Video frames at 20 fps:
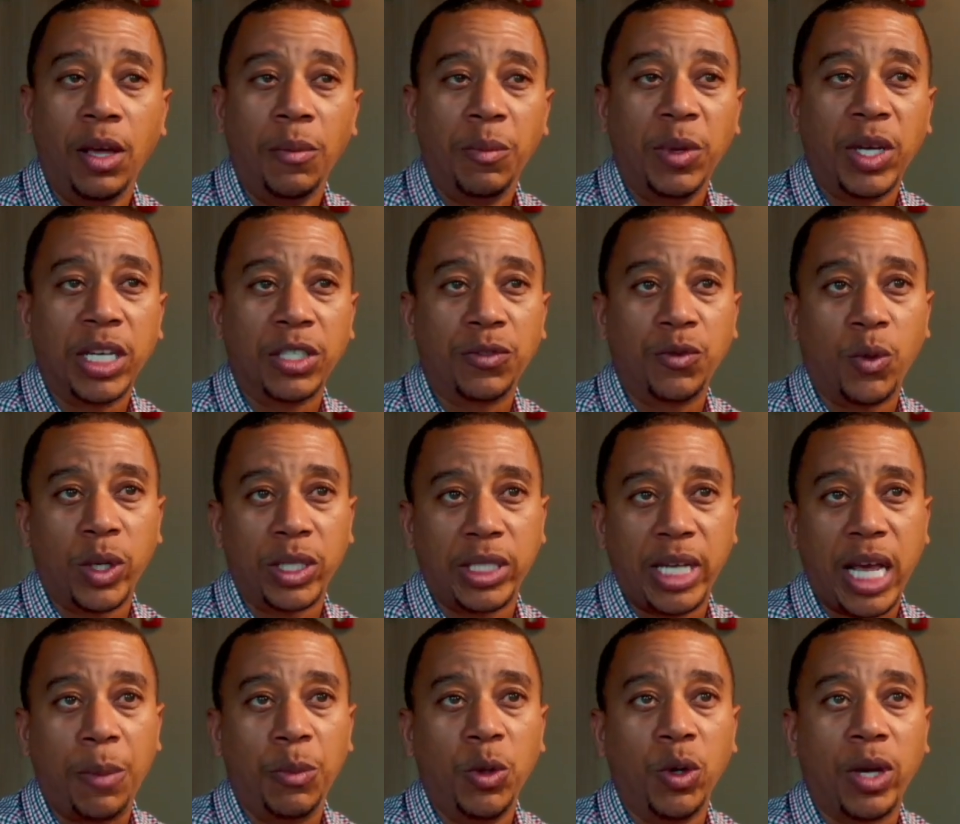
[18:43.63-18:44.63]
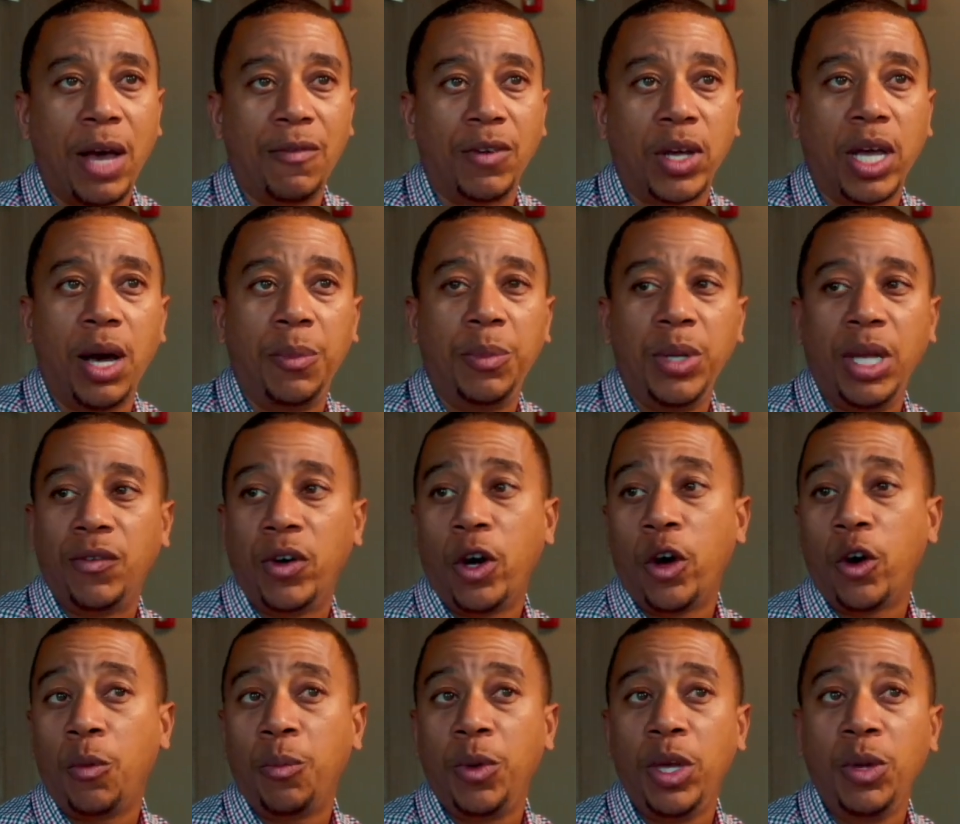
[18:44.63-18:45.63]
Because, for example, you can have a company of
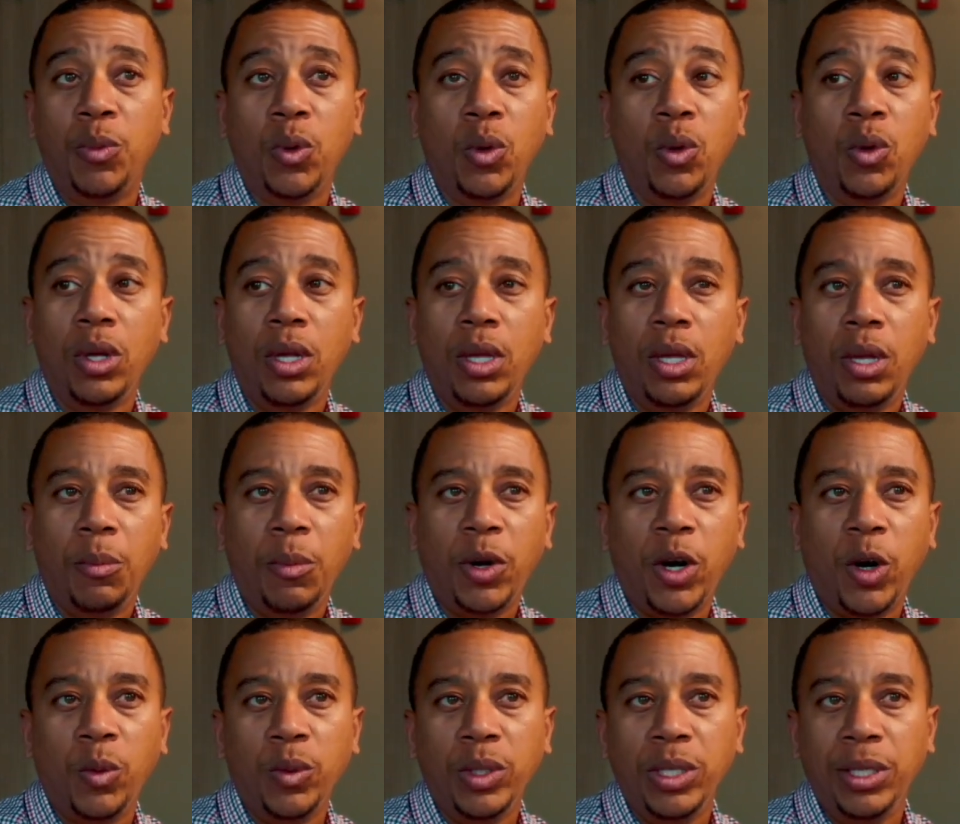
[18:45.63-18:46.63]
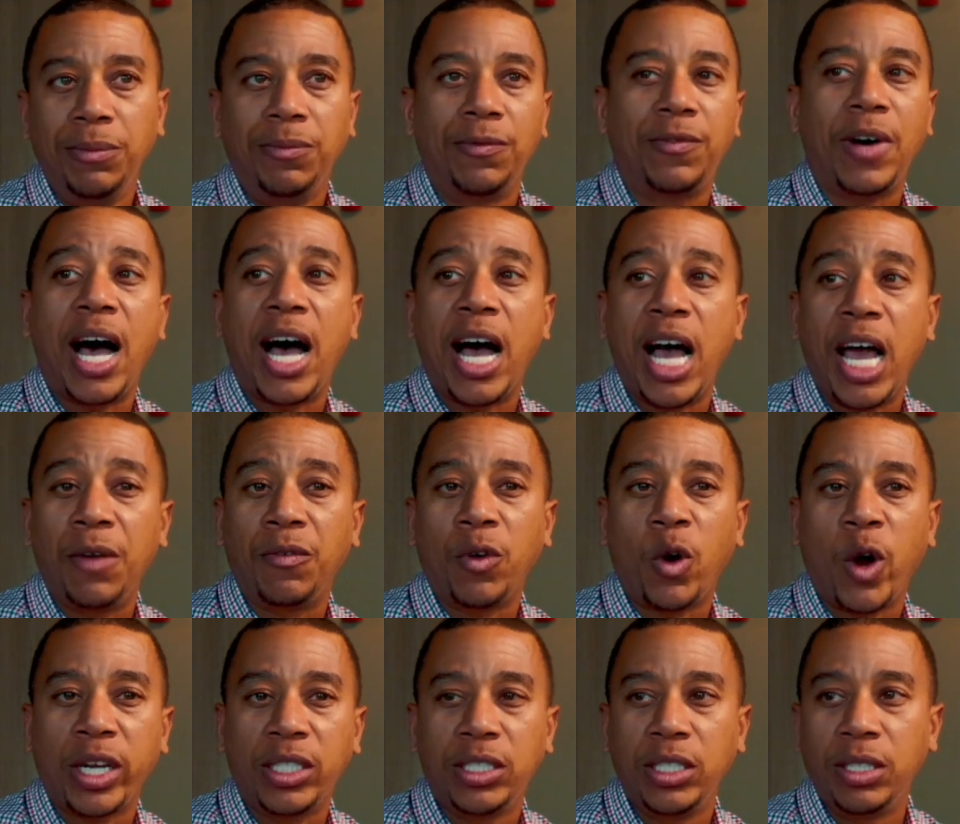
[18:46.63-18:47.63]
100 people, but only 5
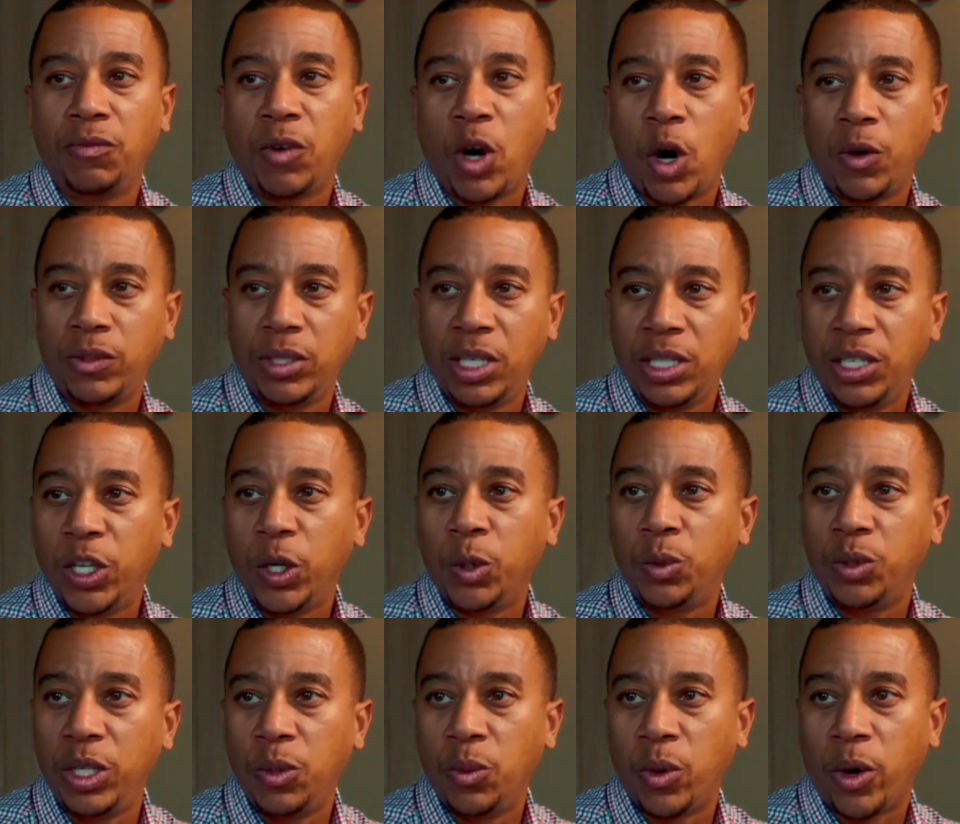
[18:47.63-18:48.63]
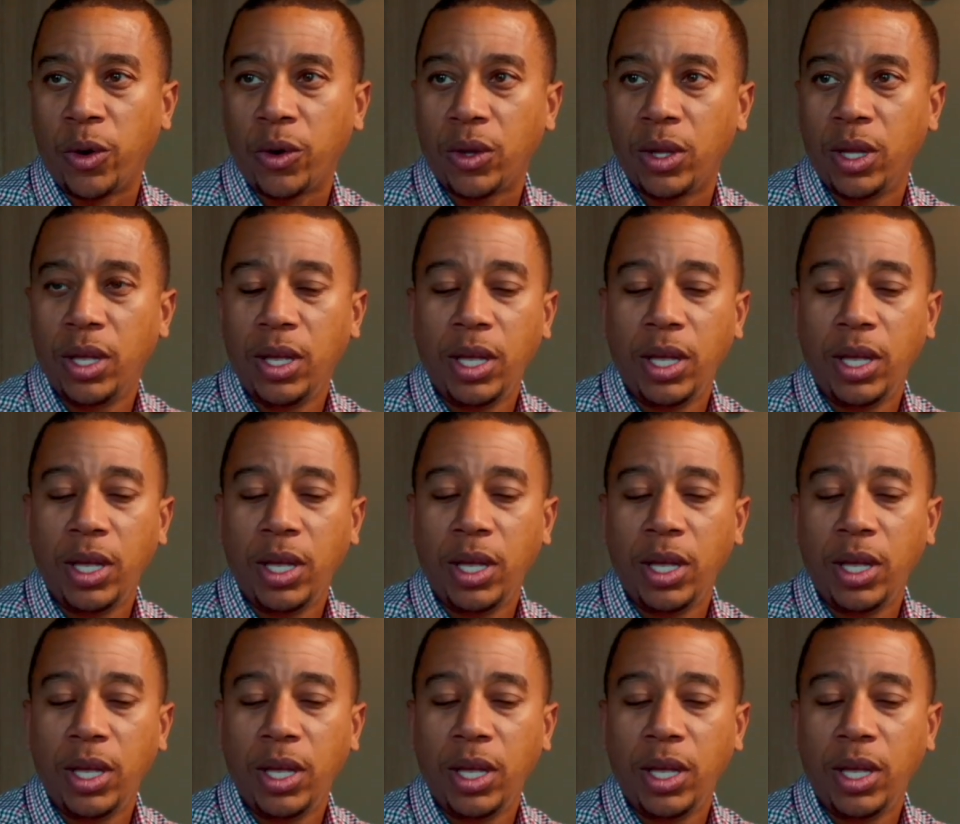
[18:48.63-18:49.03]
are actually involved in the DoD work.